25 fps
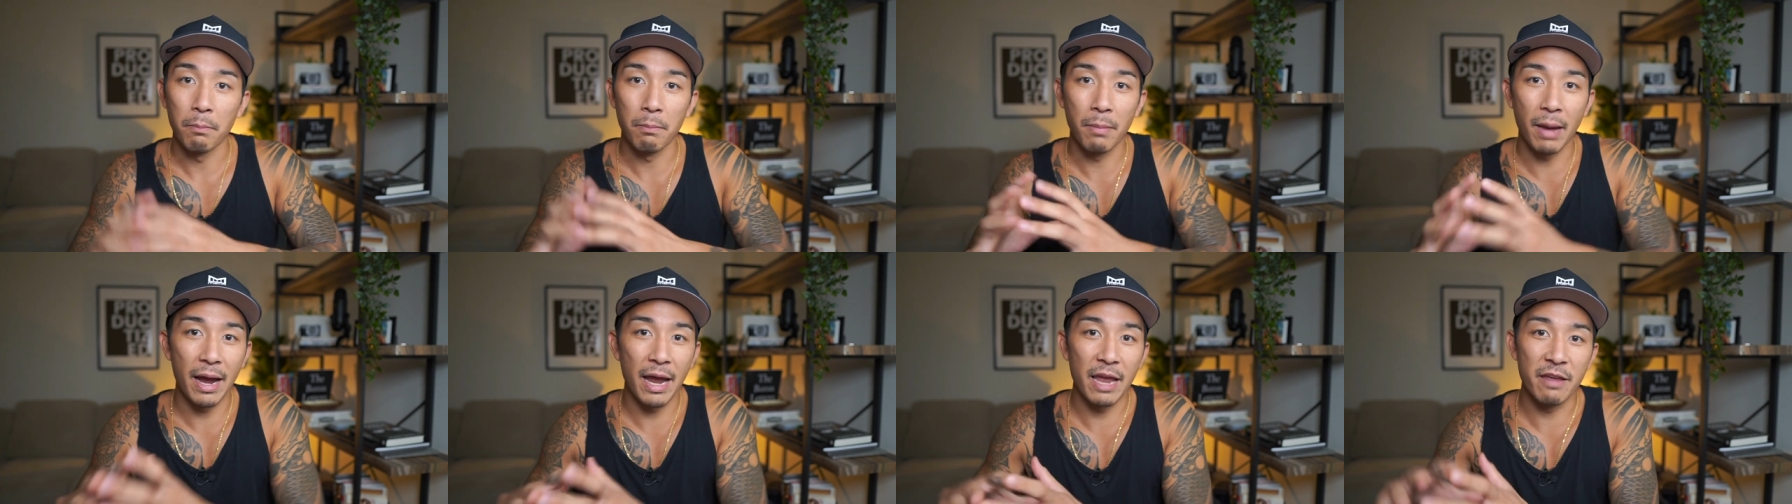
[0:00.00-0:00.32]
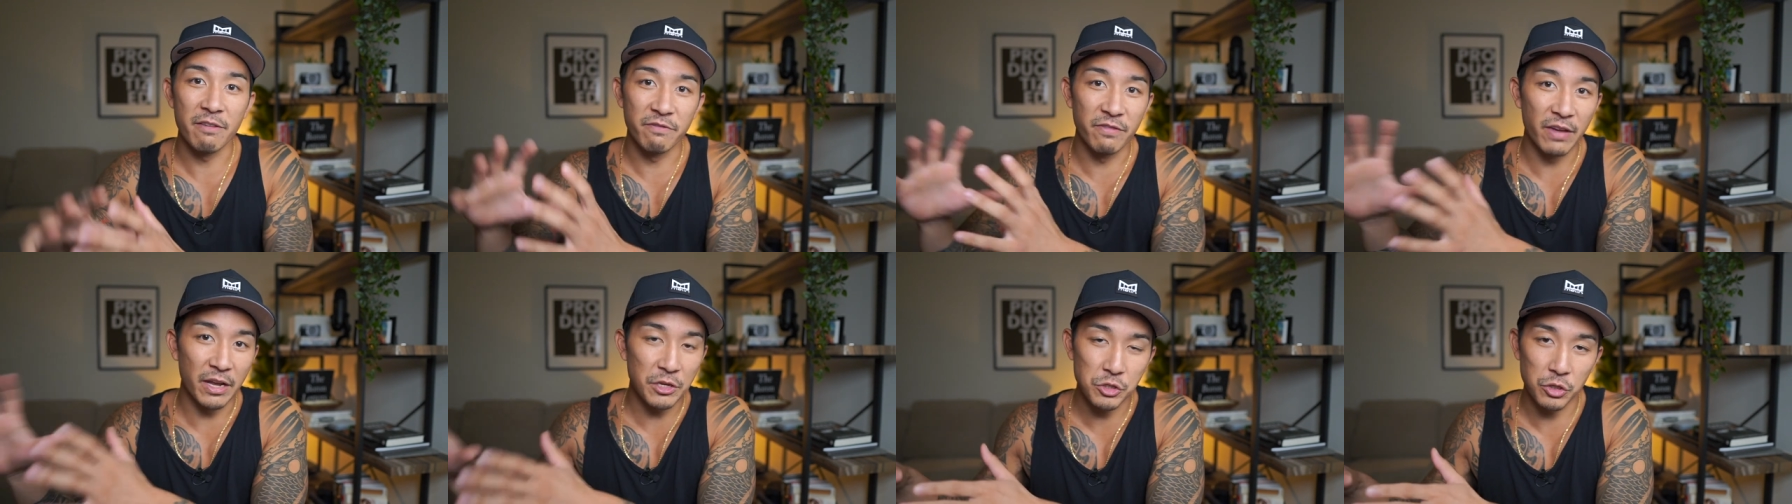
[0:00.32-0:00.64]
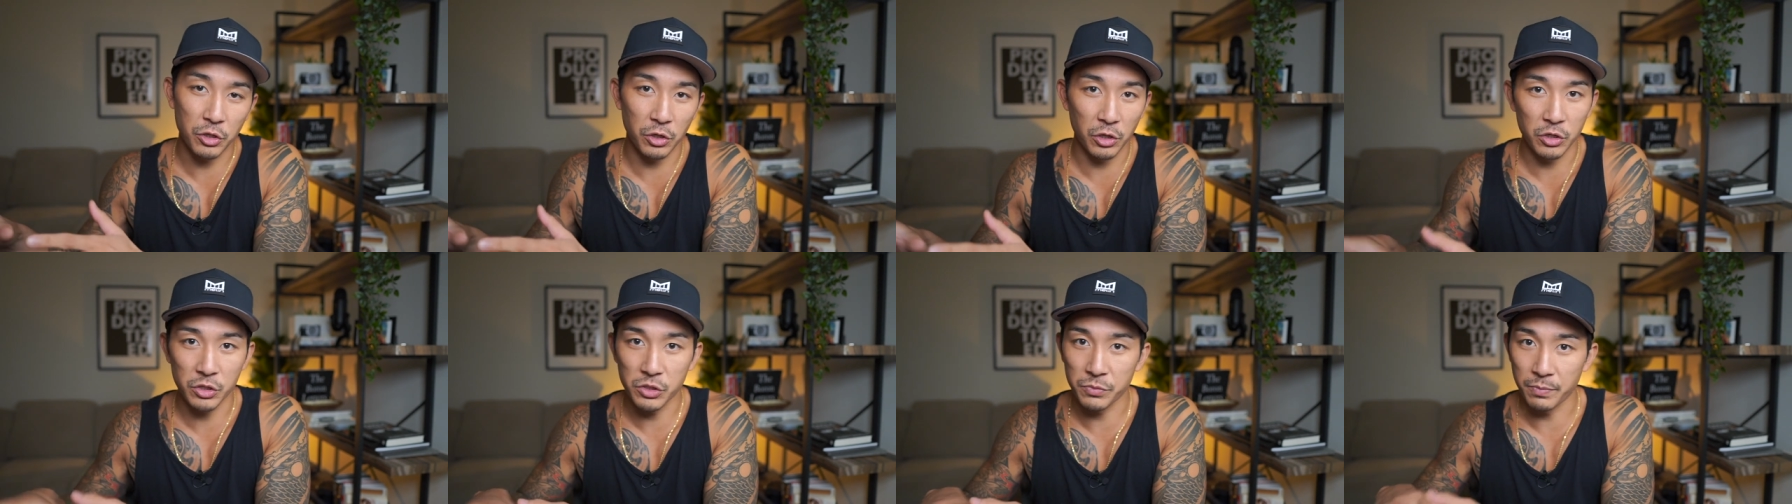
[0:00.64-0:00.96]
my
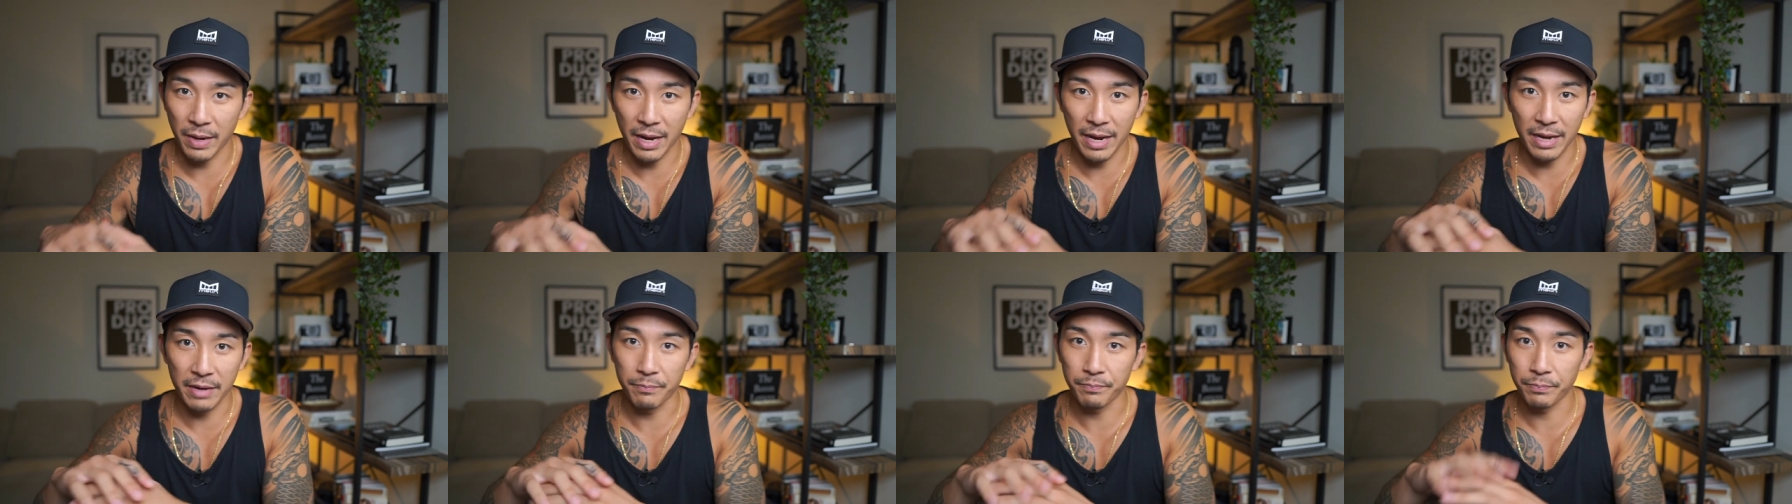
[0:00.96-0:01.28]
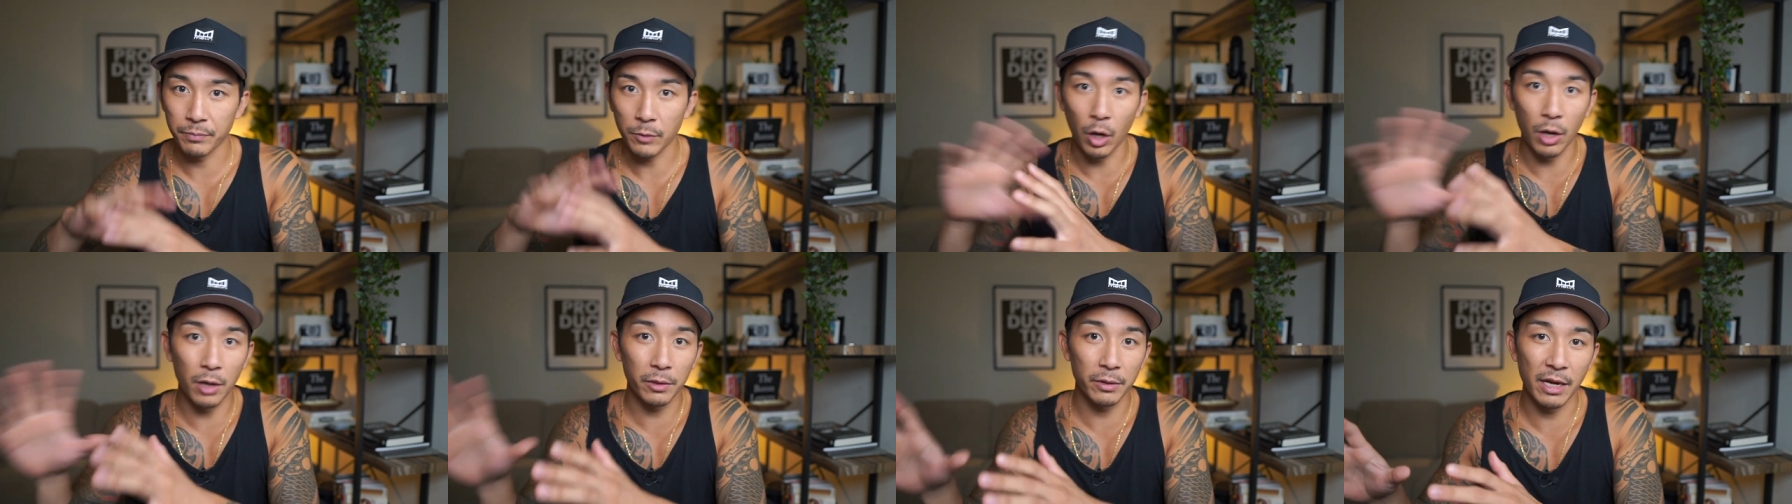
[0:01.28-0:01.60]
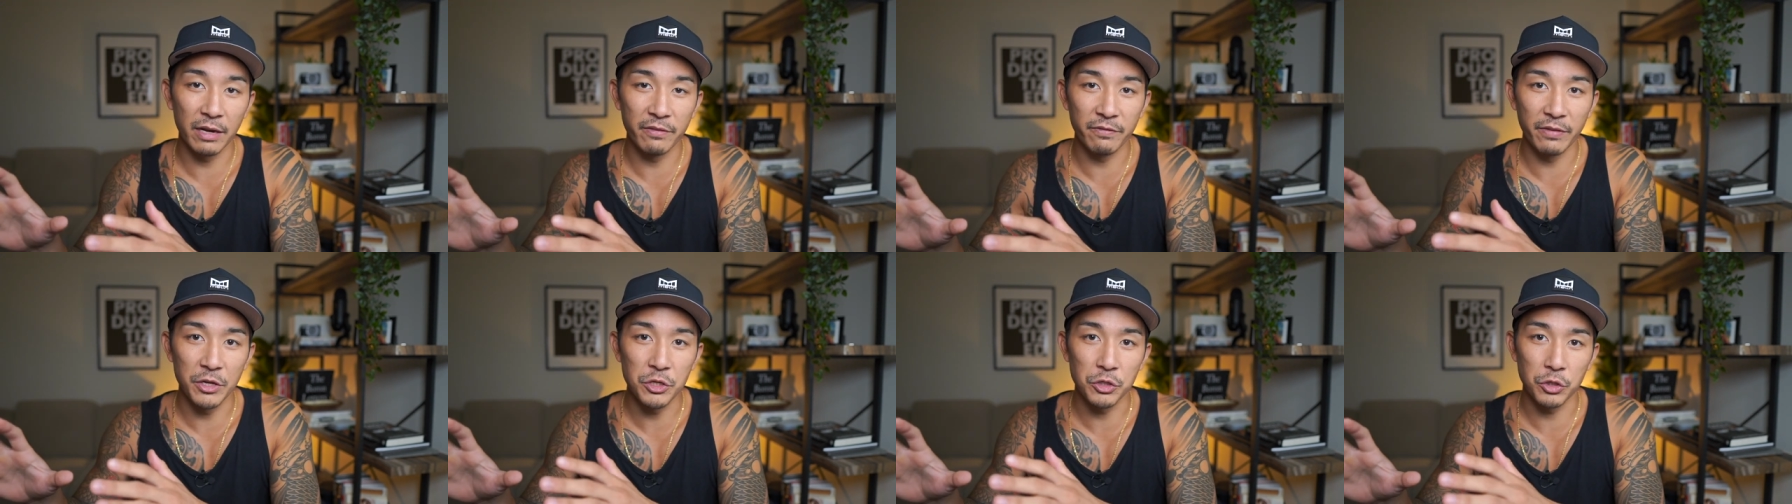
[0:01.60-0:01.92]
ventures, my
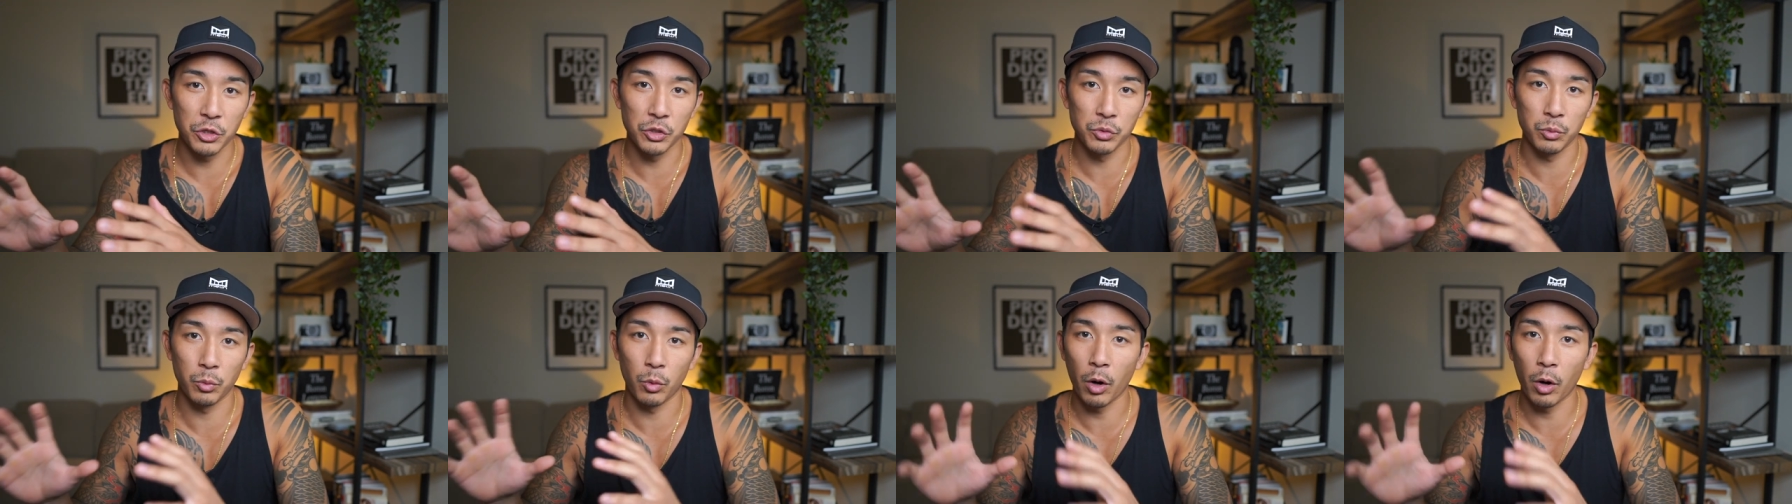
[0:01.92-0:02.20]
online ventures,